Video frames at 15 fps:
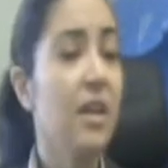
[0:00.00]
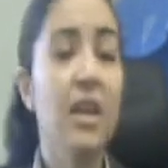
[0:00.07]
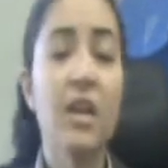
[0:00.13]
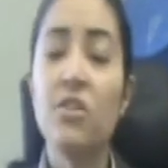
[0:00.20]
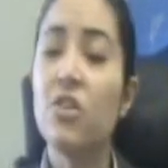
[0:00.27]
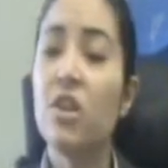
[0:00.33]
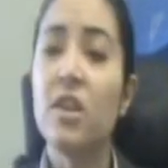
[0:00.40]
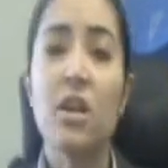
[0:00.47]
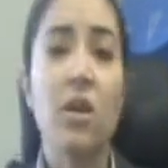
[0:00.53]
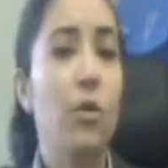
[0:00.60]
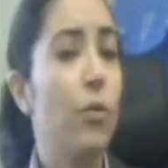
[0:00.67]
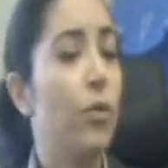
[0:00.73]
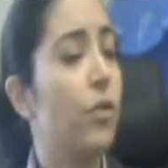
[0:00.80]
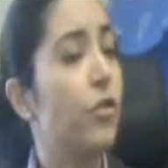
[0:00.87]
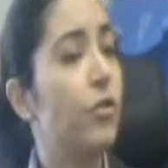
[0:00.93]
in
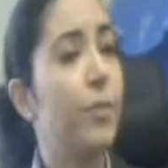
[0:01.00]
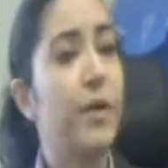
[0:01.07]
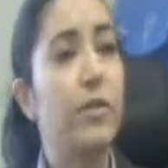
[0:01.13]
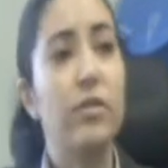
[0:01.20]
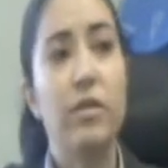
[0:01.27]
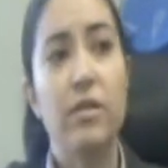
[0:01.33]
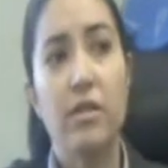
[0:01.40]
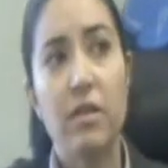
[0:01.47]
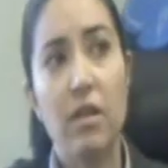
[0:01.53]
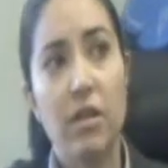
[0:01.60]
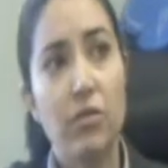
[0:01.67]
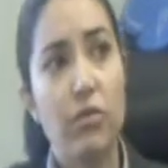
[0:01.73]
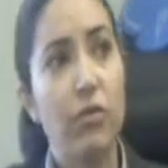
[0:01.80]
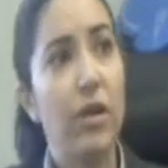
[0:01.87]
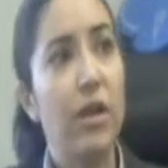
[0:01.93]
general with respect to
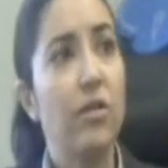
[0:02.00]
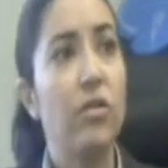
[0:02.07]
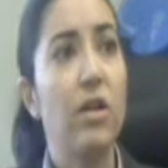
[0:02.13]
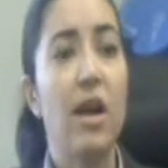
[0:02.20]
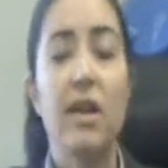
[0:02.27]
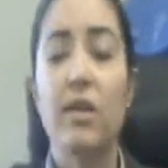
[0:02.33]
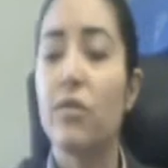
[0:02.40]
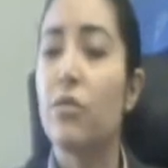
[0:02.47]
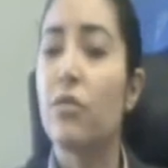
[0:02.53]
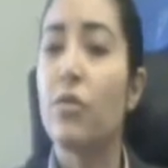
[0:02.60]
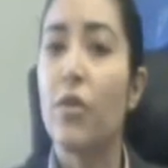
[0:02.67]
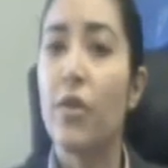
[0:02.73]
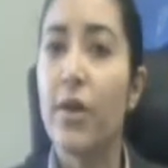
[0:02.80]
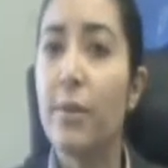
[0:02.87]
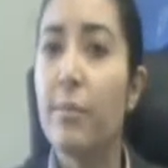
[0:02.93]
their clients, to
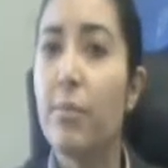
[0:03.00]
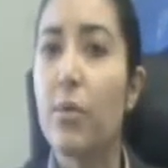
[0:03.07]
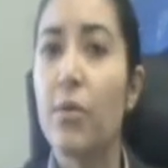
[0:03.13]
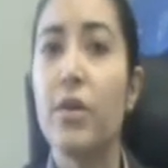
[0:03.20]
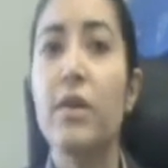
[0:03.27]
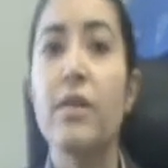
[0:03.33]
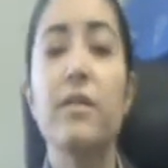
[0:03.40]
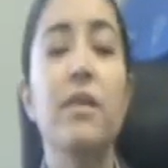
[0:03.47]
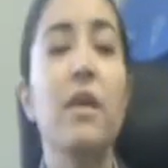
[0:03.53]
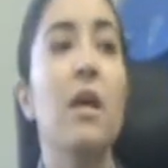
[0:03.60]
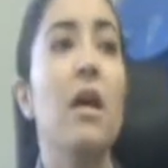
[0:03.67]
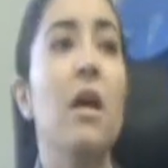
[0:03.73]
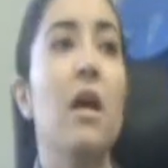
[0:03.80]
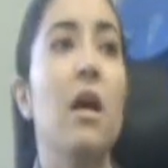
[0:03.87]
their employees,